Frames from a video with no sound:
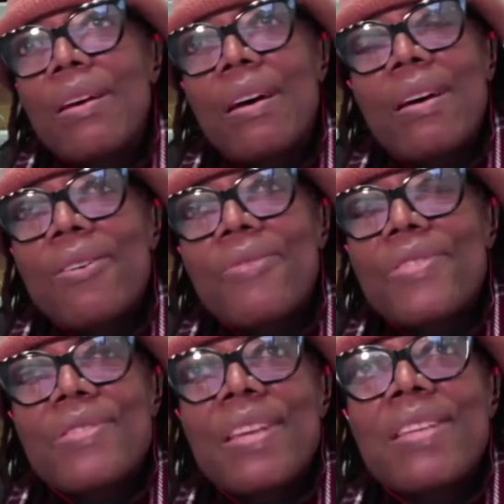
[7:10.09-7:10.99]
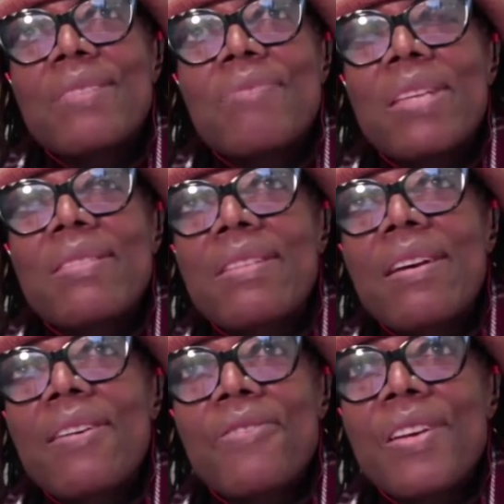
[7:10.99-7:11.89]
I often say to
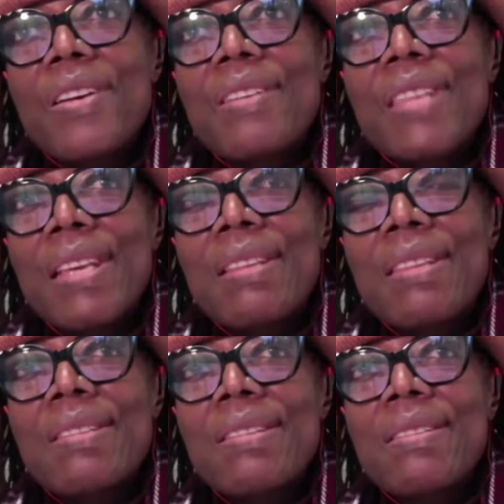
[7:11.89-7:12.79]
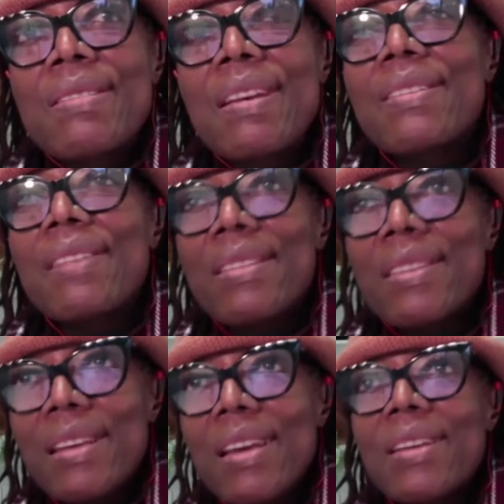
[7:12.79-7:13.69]
myself, this is
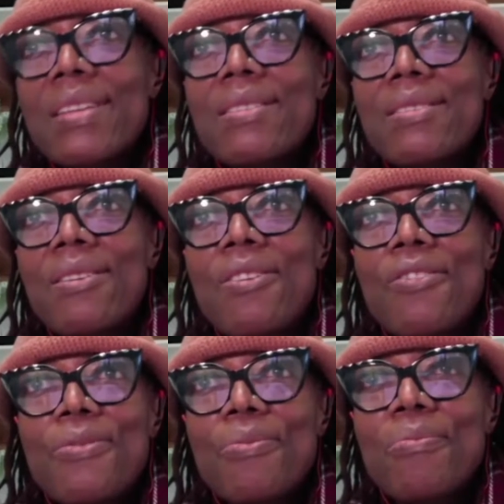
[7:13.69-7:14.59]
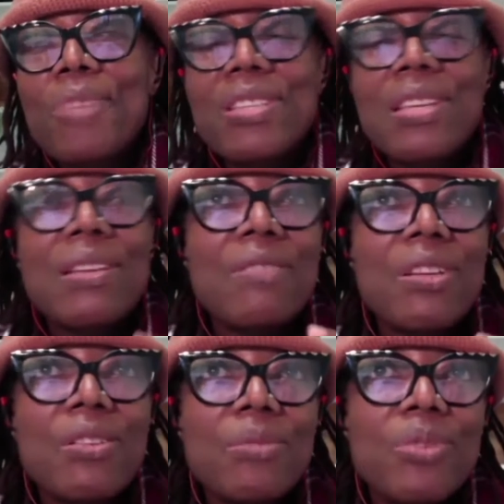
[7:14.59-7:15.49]
another kind of
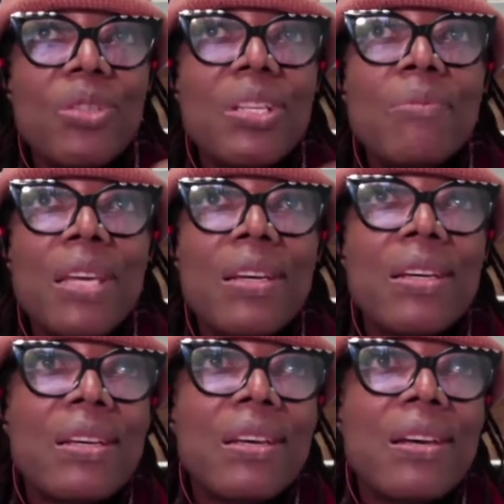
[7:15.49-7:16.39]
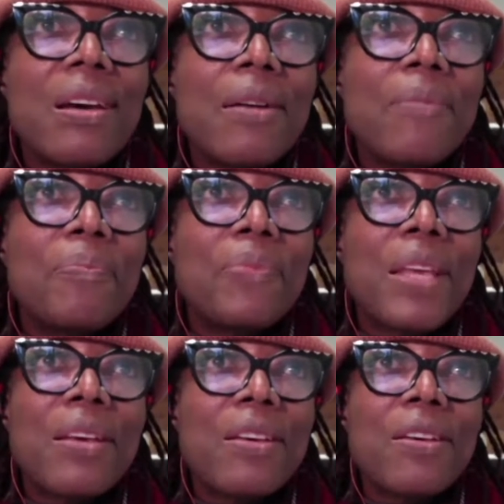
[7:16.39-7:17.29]
material bulimia,
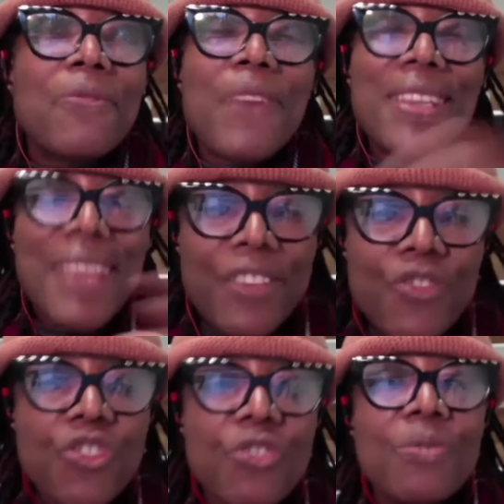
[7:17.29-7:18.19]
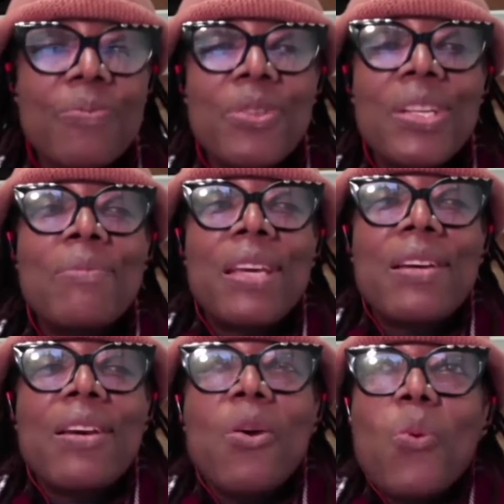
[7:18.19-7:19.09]
a financial
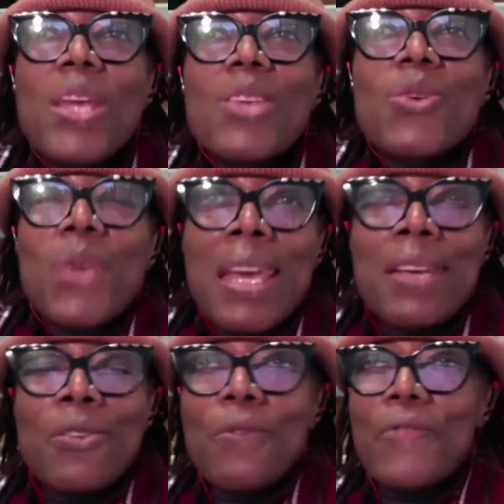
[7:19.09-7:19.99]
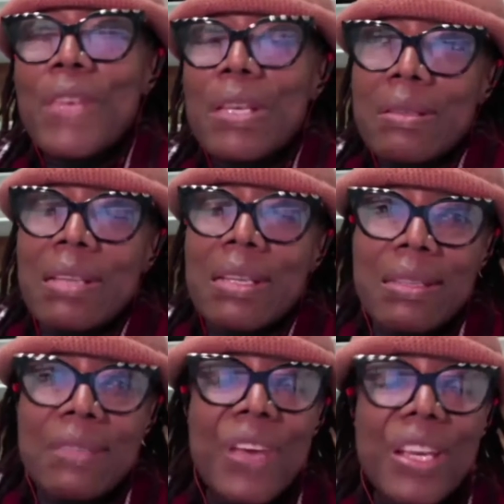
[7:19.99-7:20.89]
bulimia, where you cannot feel
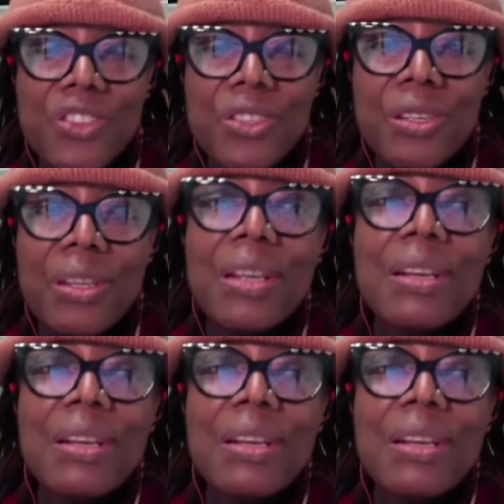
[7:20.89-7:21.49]
satisfaction.